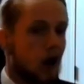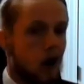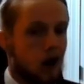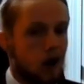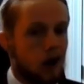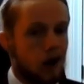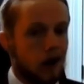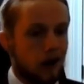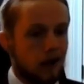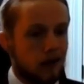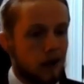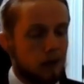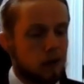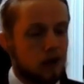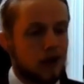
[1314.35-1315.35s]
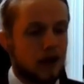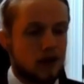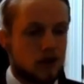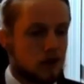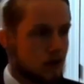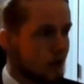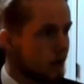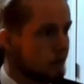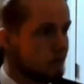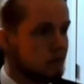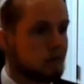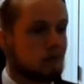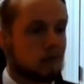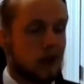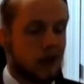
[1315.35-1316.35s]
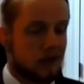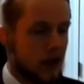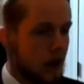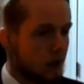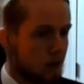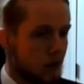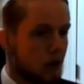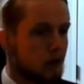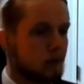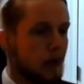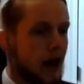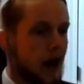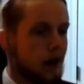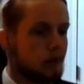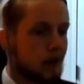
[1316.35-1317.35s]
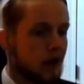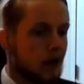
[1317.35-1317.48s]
on their predictions, sort of lays out a roadmap